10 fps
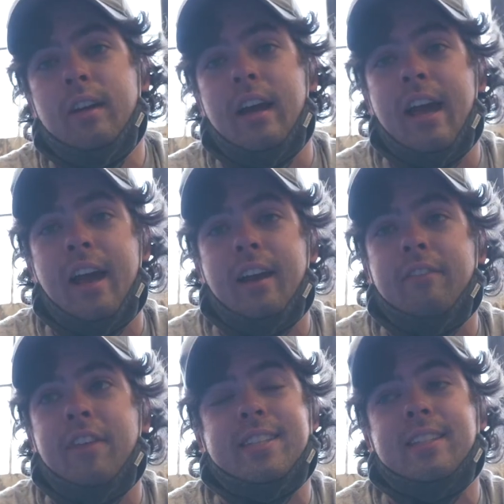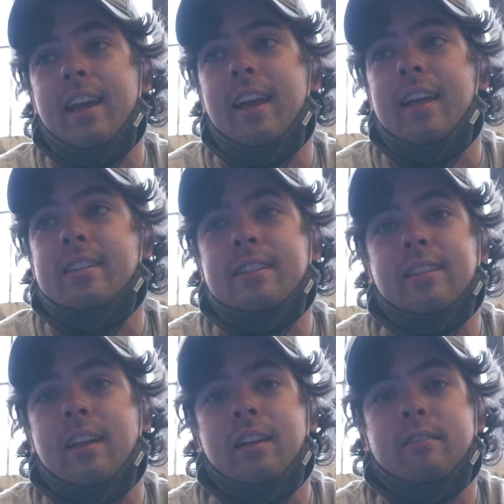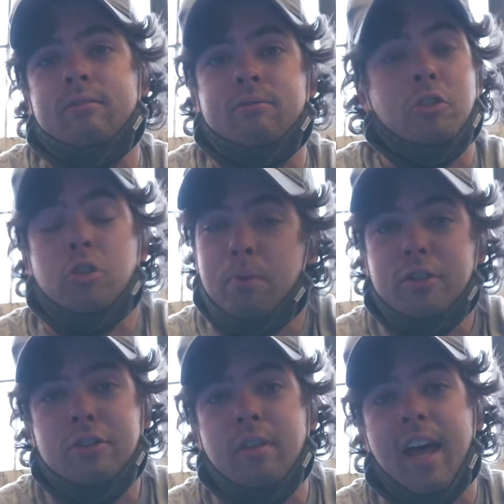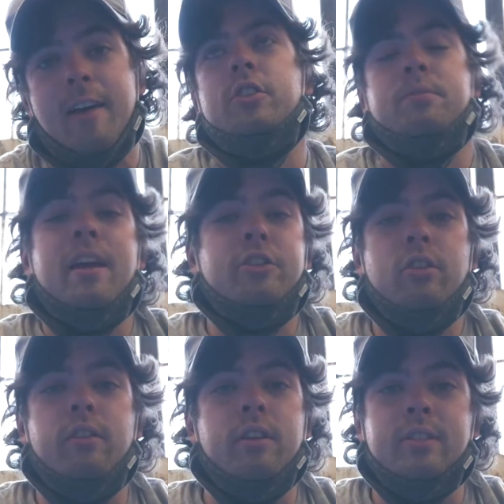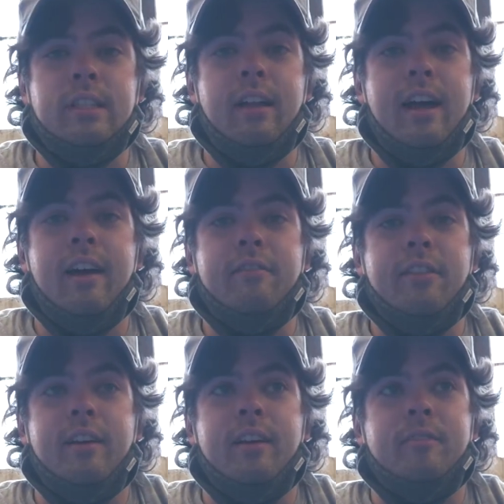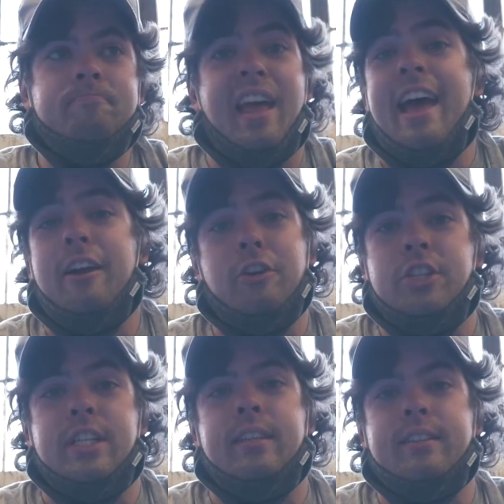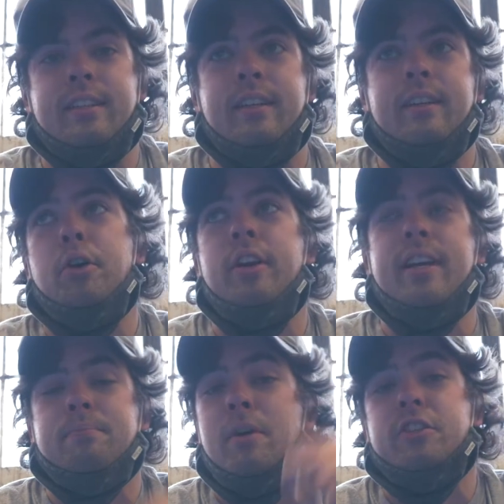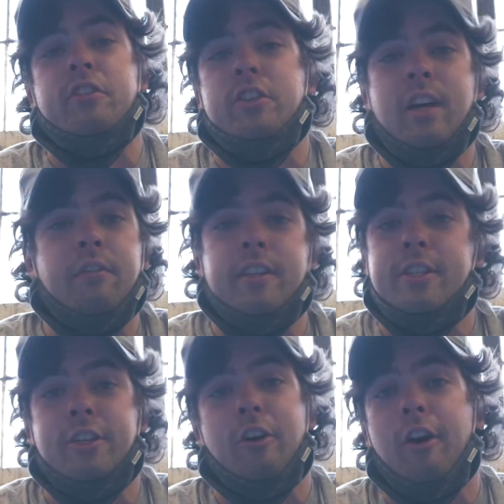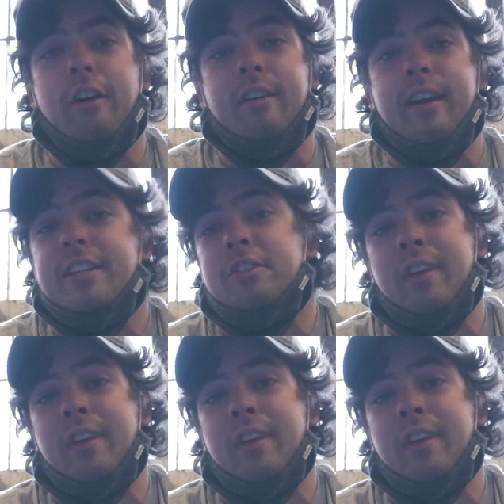And if that's the case, then you should pursue that. Just make sure that you still have the energy to put as much of yourself into your art as you